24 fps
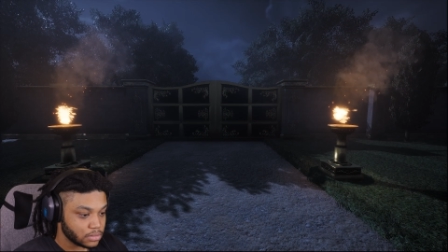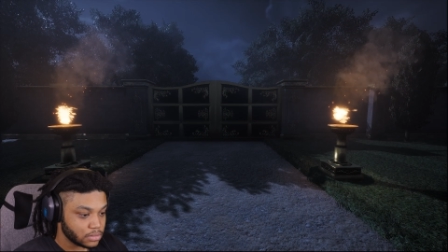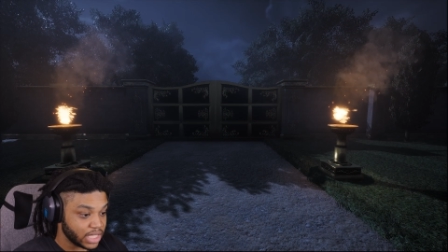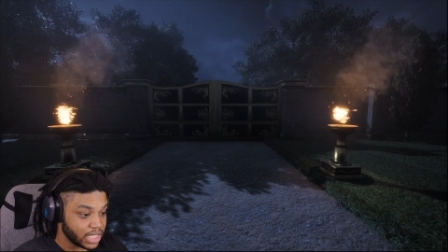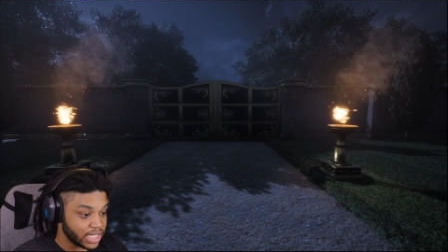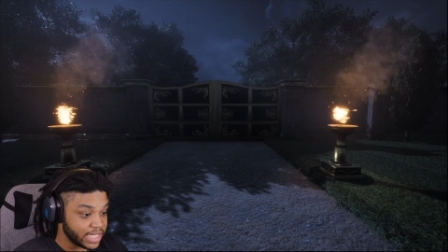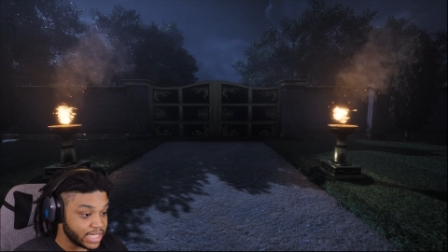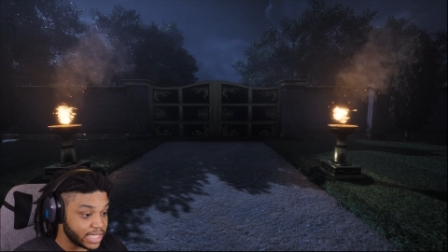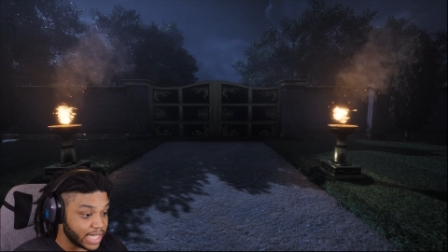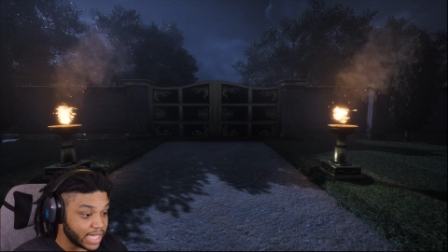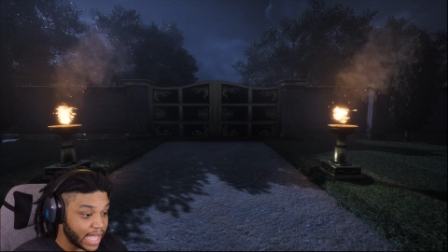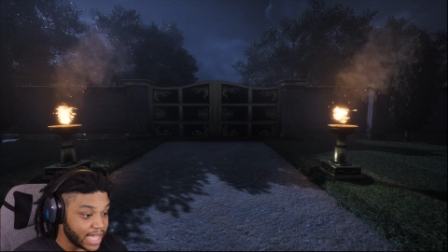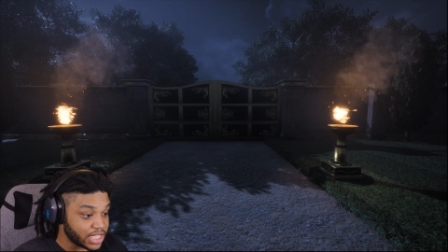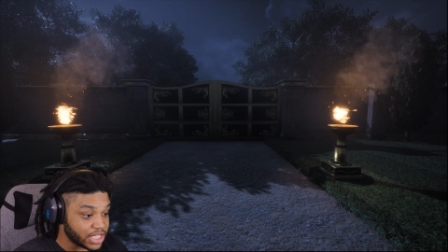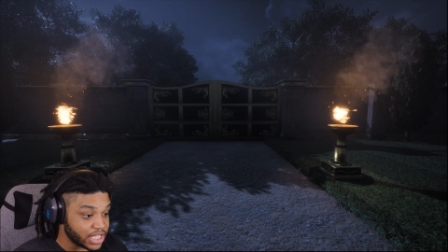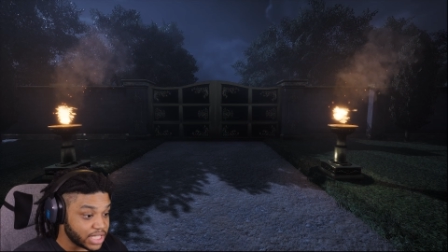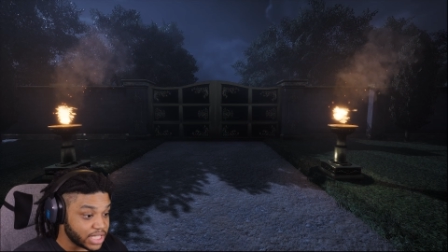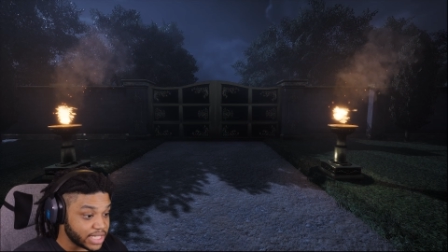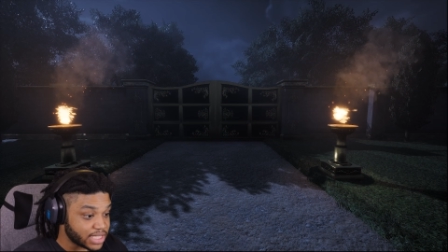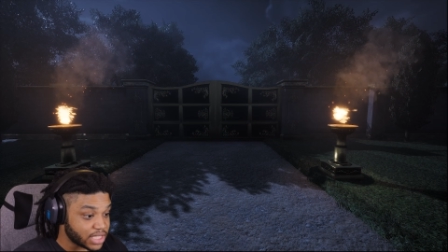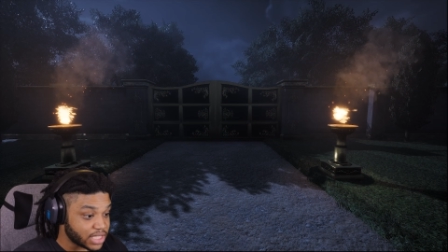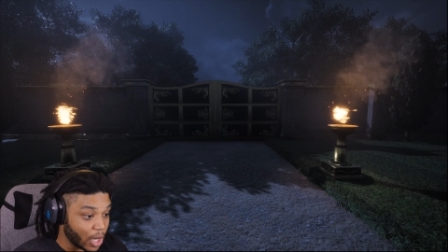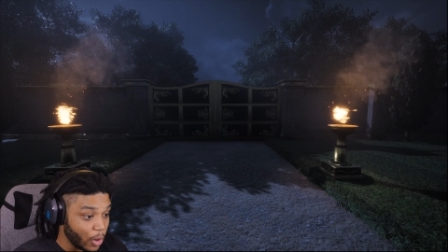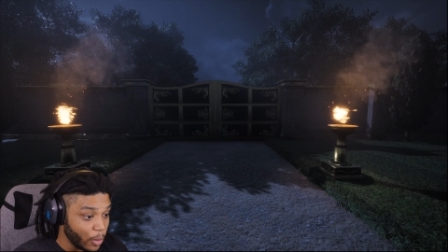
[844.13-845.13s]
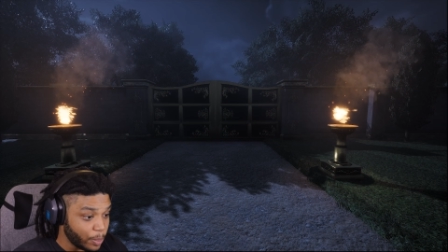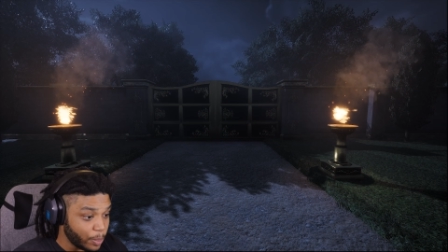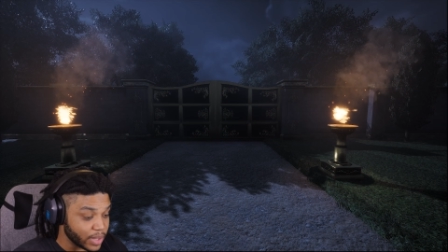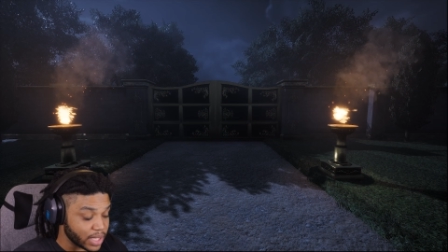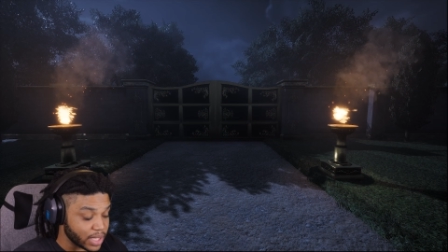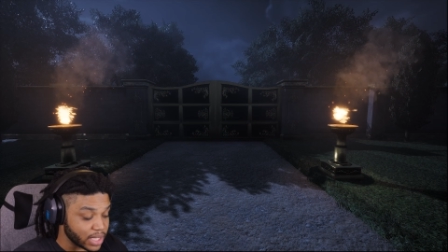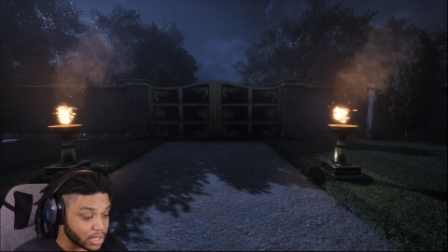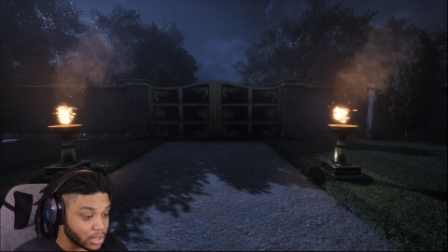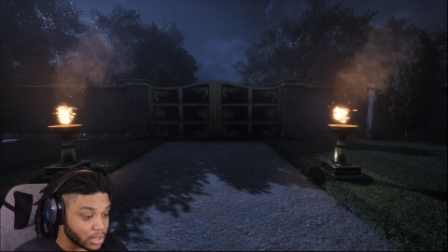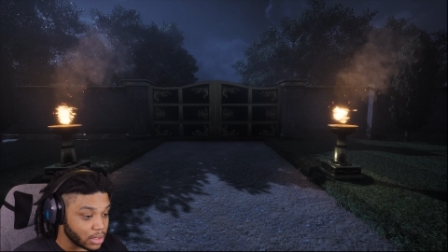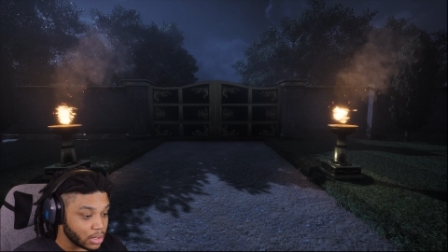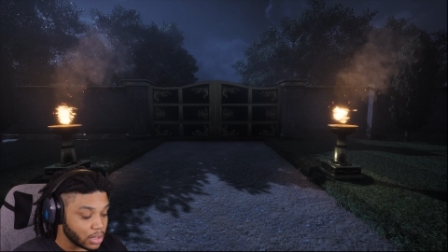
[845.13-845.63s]
It, actually, it's
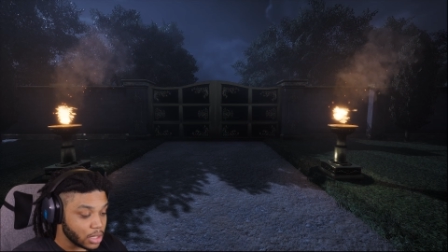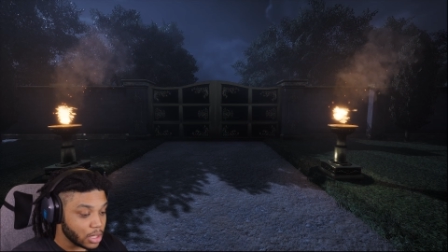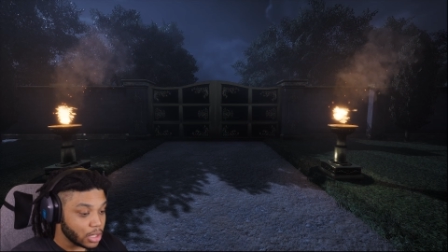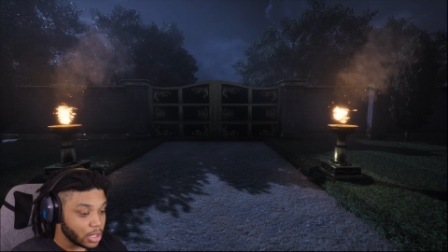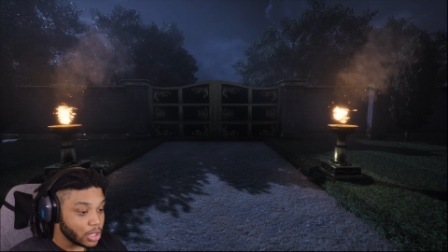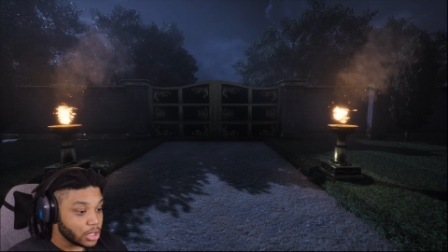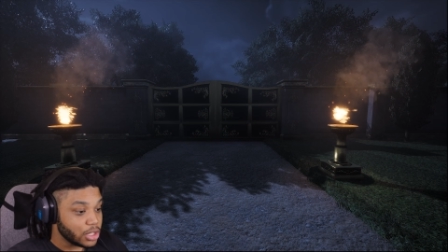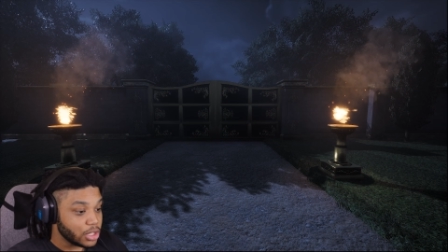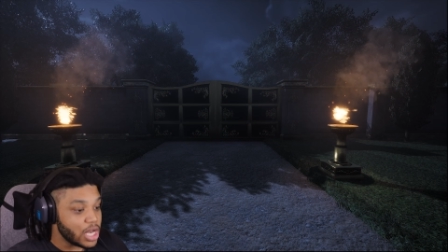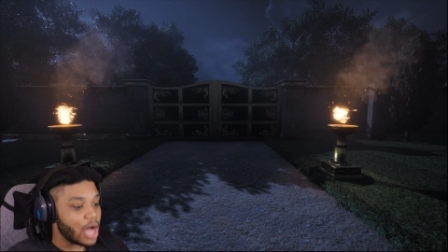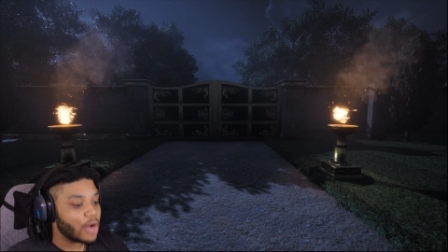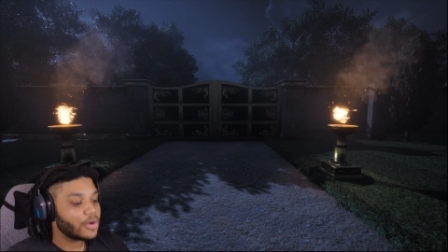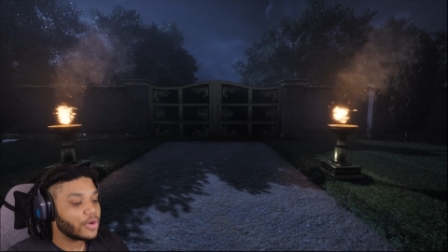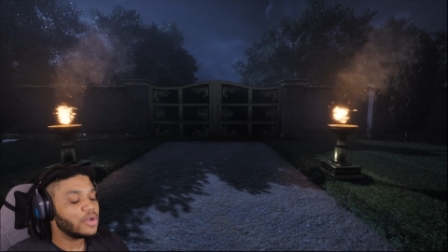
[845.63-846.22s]
open. No,